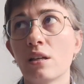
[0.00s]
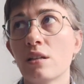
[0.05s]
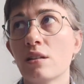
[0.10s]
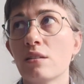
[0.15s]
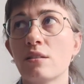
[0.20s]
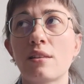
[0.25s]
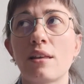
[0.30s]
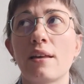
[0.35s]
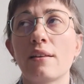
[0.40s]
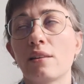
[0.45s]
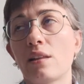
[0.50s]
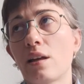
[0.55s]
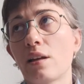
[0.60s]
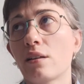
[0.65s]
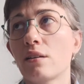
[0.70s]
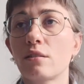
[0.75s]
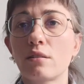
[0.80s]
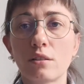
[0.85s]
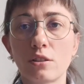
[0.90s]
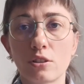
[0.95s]
say
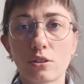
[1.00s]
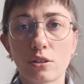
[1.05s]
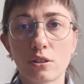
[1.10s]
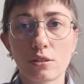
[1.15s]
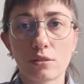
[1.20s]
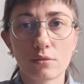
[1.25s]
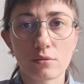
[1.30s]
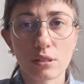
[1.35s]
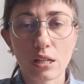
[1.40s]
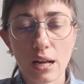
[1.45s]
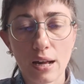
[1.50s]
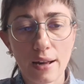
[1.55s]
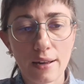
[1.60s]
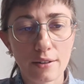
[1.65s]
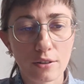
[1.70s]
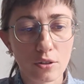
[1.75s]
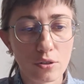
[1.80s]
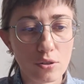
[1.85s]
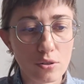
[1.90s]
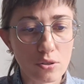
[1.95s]
like, look, I
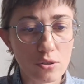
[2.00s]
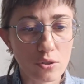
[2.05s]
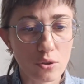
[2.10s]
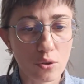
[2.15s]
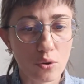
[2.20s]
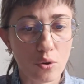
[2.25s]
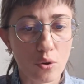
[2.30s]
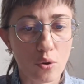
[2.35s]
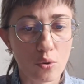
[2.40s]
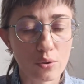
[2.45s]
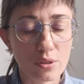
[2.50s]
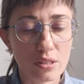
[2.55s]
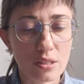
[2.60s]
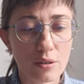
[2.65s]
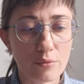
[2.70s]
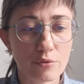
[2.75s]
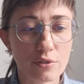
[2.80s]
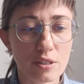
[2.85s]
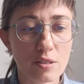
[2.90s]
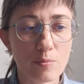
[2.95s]
also hold
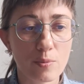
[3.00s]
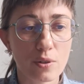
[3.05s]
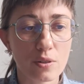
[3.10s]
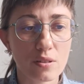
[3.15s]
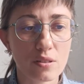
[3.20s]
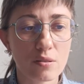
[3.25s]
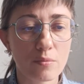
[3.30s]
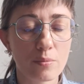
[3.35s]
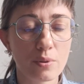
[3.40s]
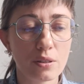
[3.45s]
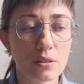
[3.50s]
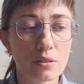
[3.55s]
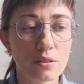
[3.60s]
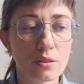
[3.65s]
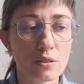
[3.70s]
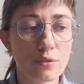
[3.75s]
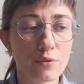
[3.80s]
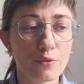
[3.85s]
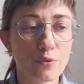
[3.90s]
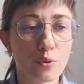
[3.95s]
some
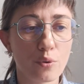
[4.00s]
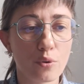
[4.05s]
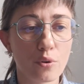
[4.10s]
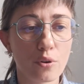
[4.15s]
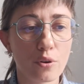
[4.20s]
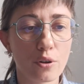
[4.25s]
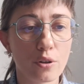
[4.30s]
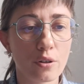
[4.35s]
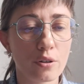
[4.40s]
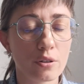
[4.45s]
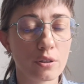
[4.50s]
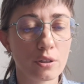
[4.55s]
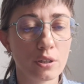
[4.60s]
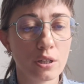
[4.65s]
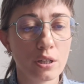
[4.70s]
responsibility for